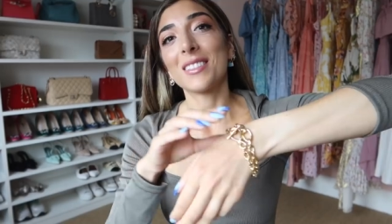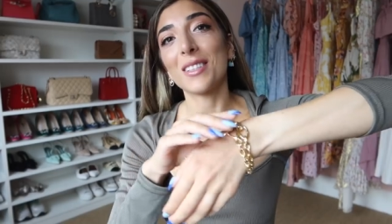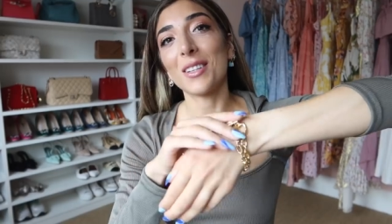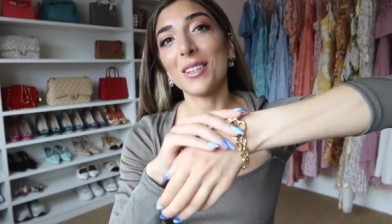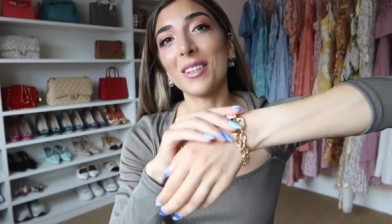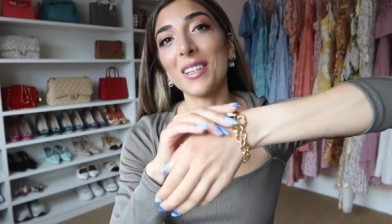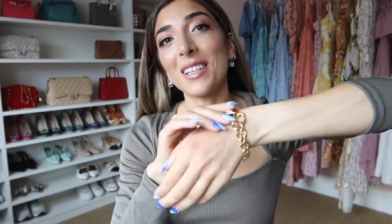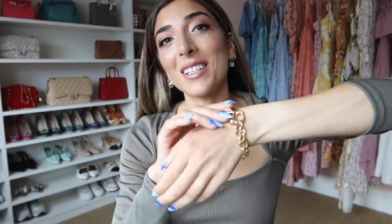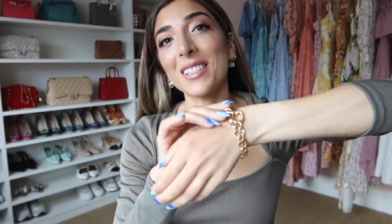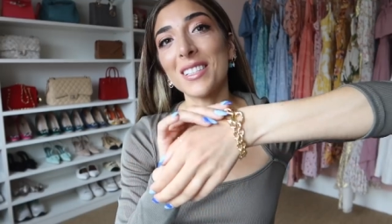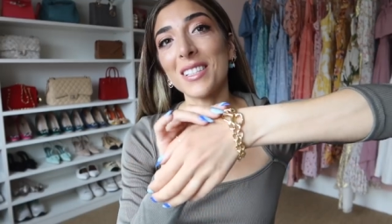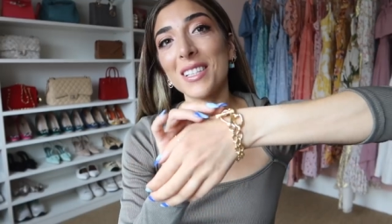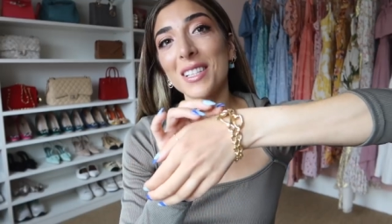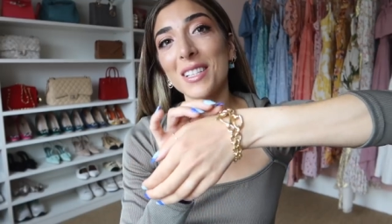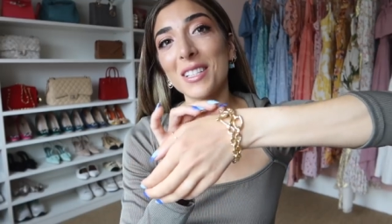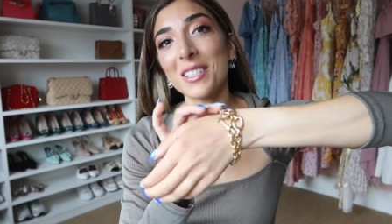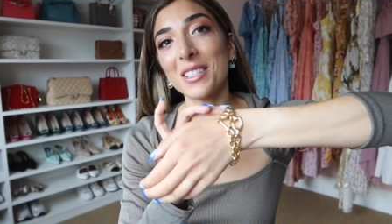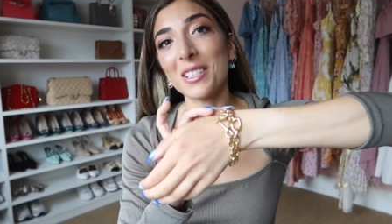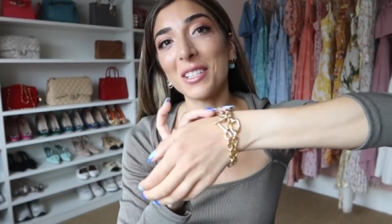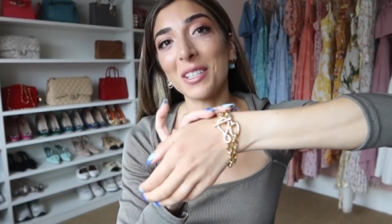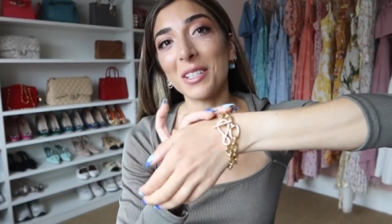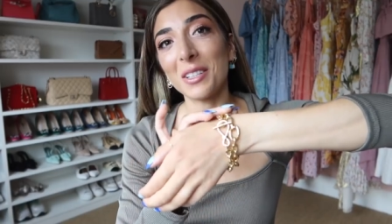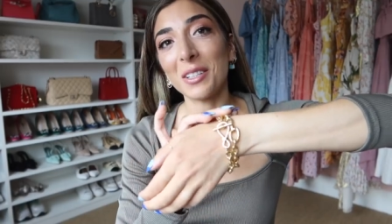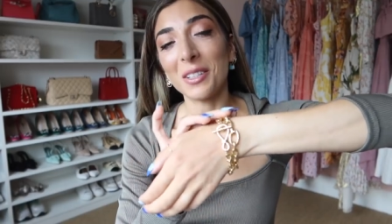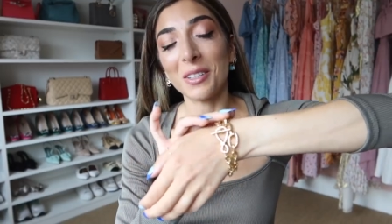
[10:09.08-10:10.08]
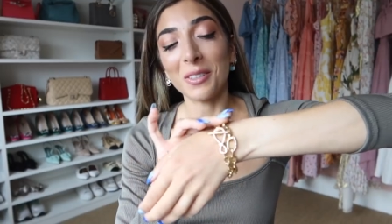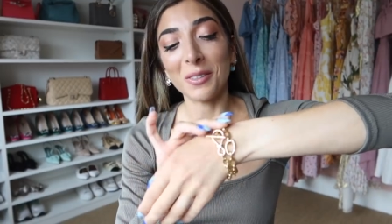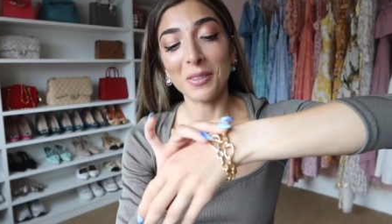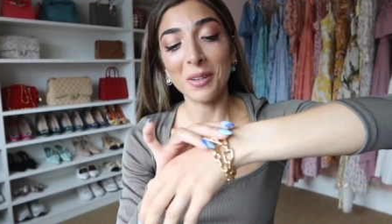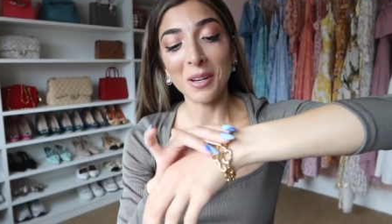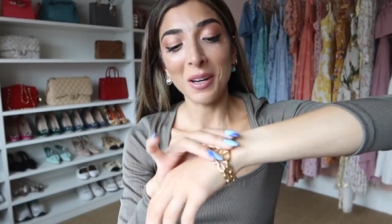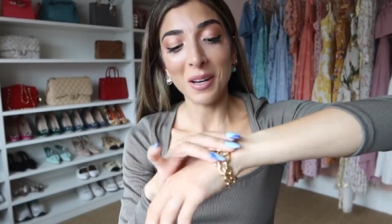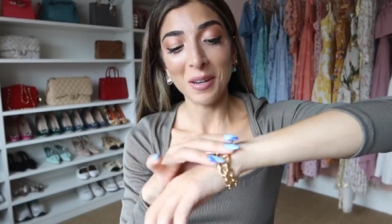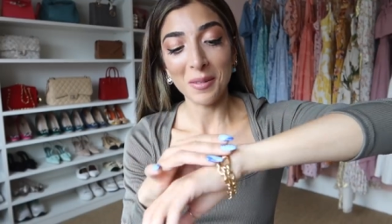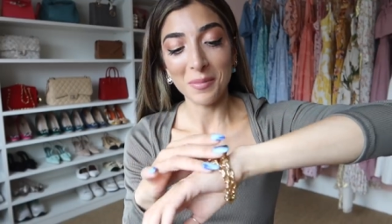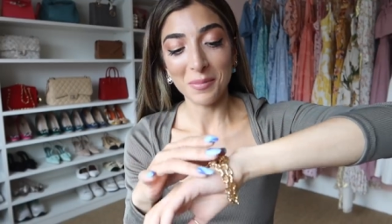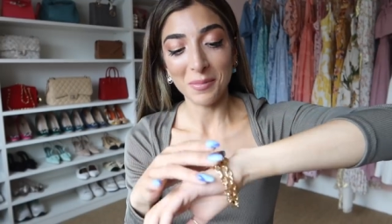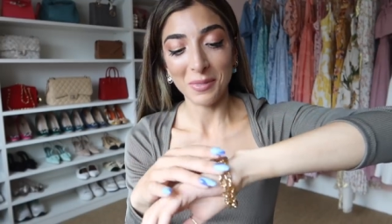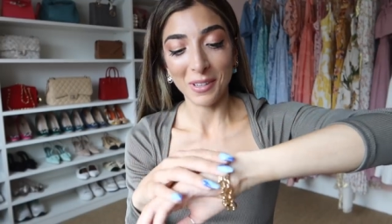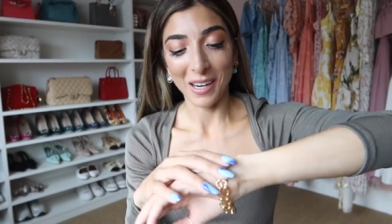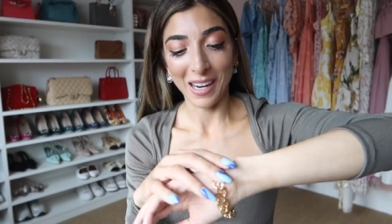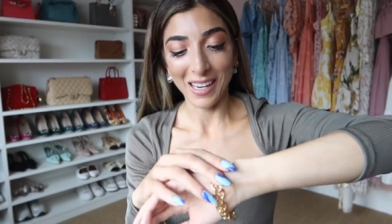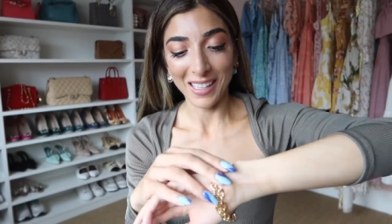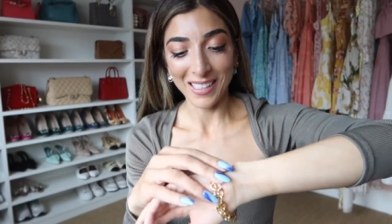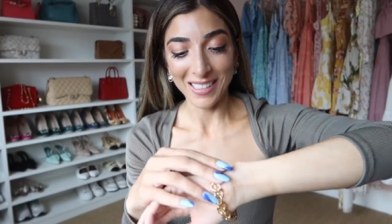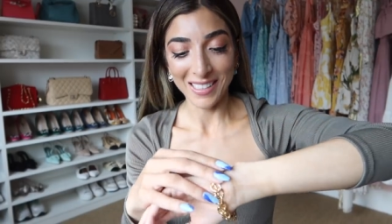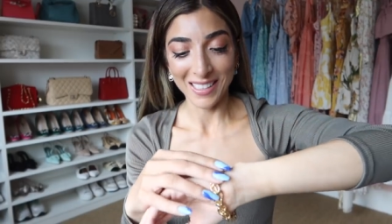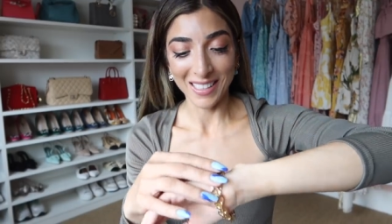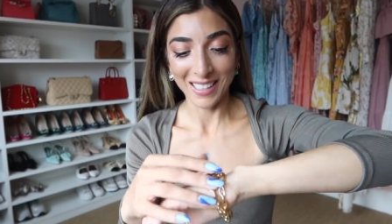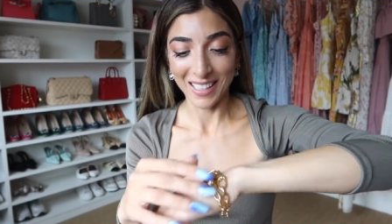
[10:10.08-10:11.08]
So these are the two
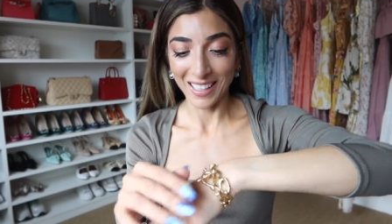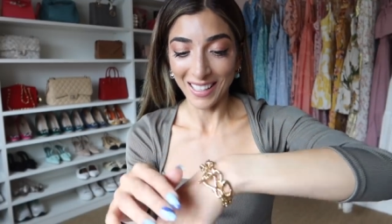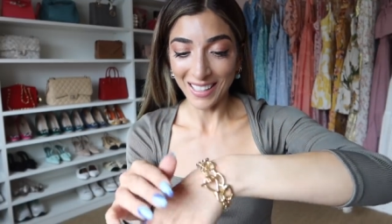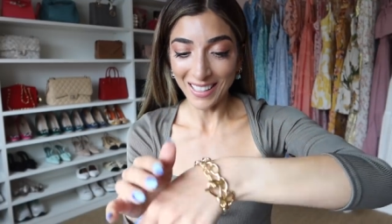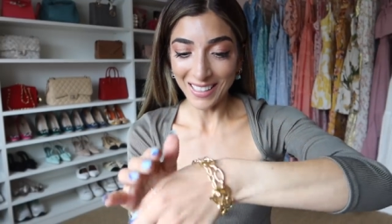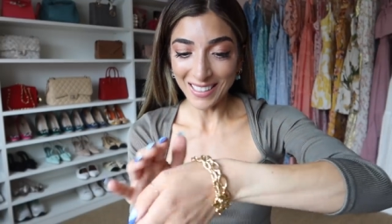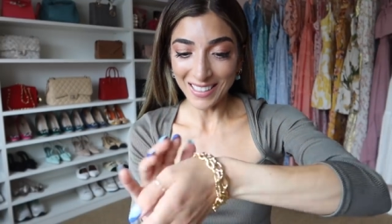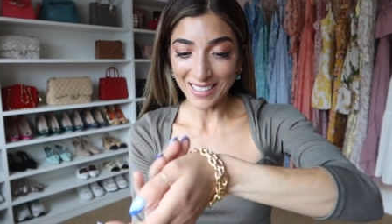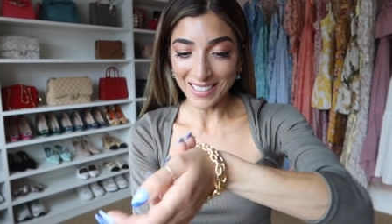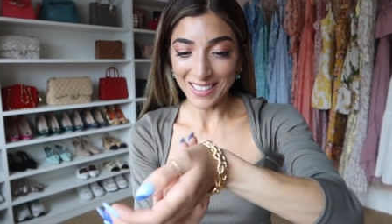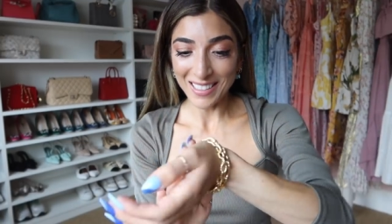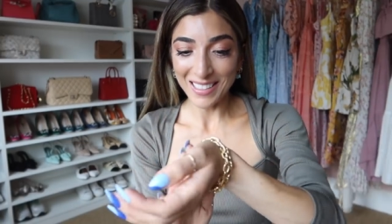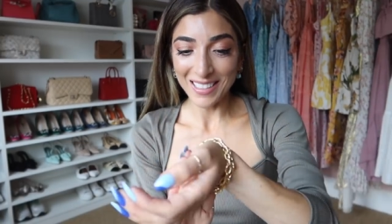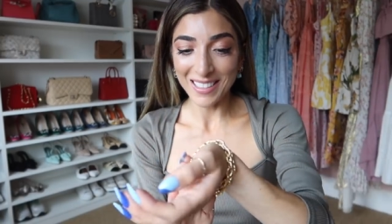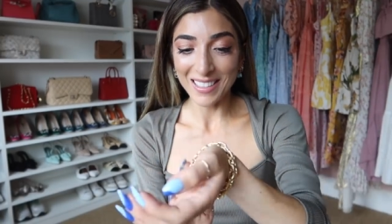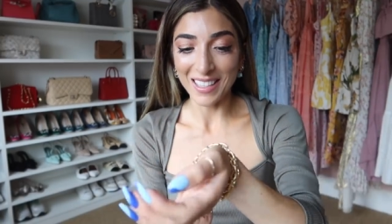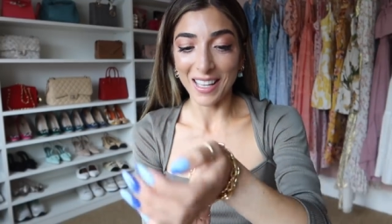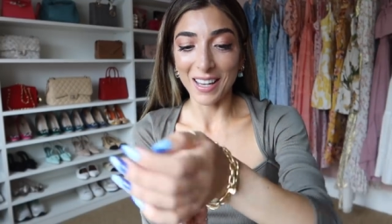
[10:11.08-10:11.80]
bracelets.